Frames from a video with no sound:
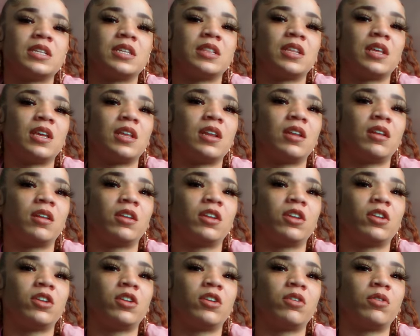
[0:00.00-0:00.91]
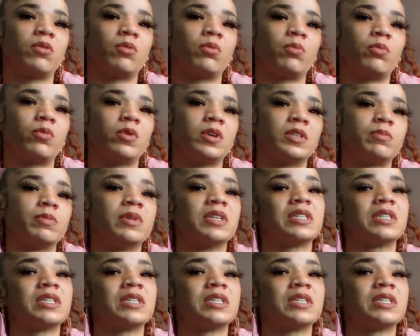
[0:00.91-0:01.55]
and then you know was